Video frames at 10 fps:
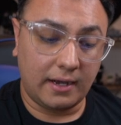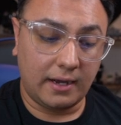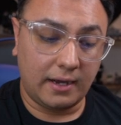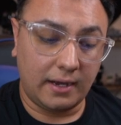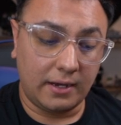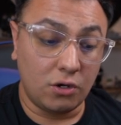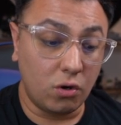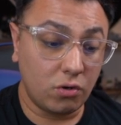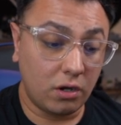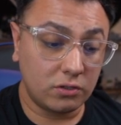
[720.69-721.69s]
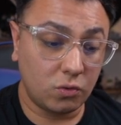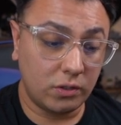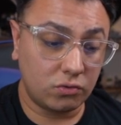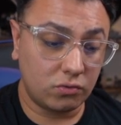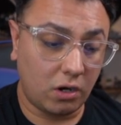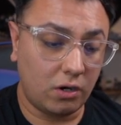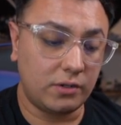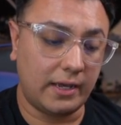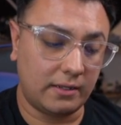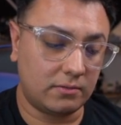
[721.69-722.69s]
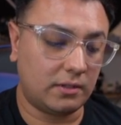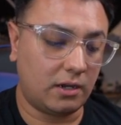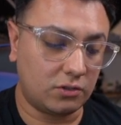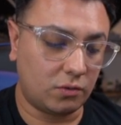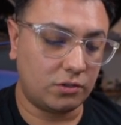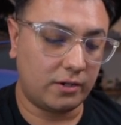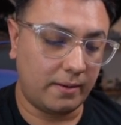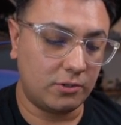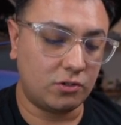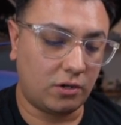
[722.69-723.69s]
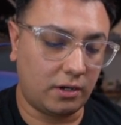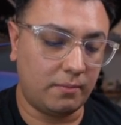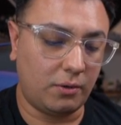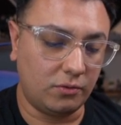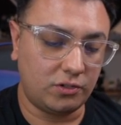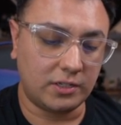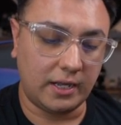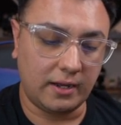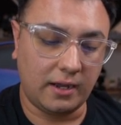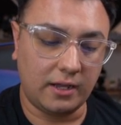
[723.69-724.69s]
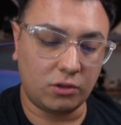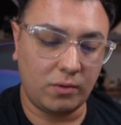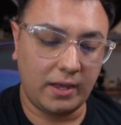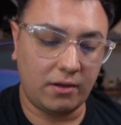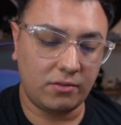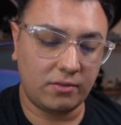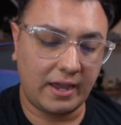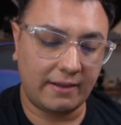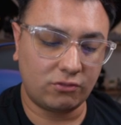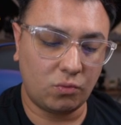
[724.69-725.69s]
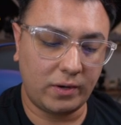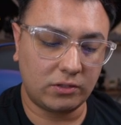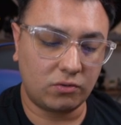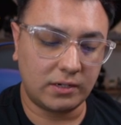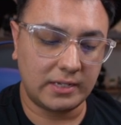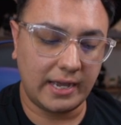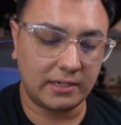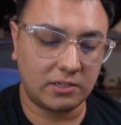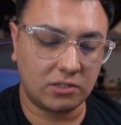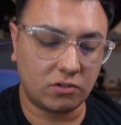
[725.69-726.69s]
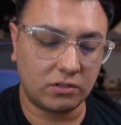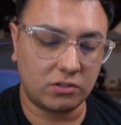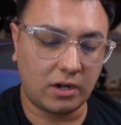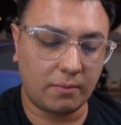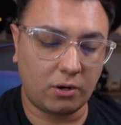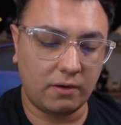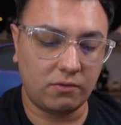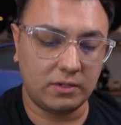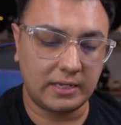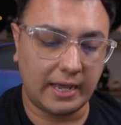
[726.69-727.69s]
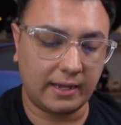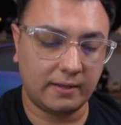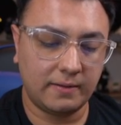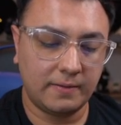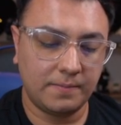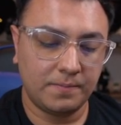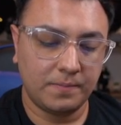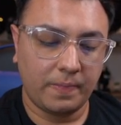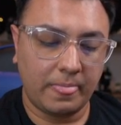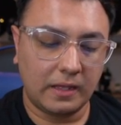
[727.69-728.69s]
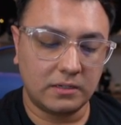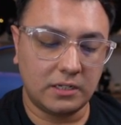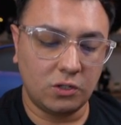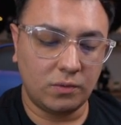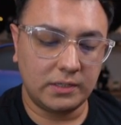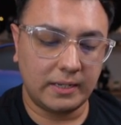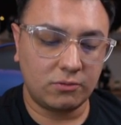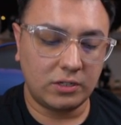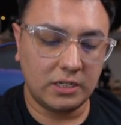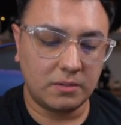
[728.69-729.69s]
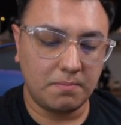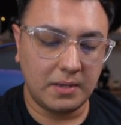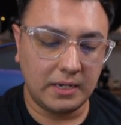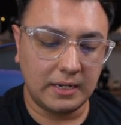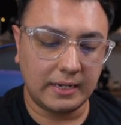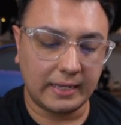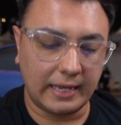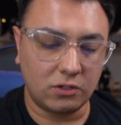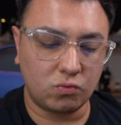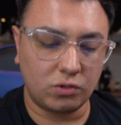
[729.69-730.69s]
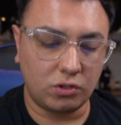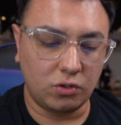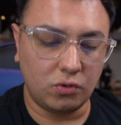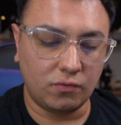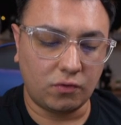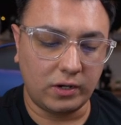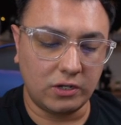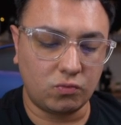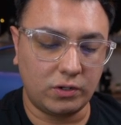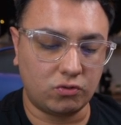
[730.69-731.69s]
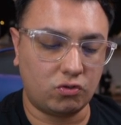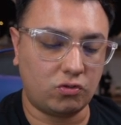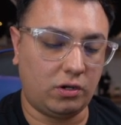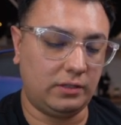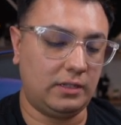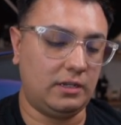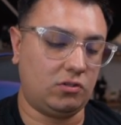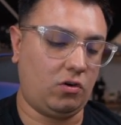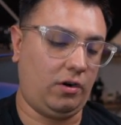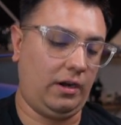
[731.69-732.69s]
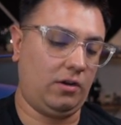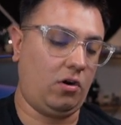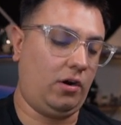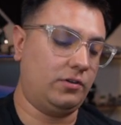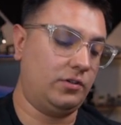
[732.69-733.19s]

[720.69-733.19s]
No consequential, oh yeah, consequential damage on both. Just kidding. 3 health. After Richter attacks, discard the top card of the deck. Deal 1 damage to each minion engaged with you for each resource on the discarded card.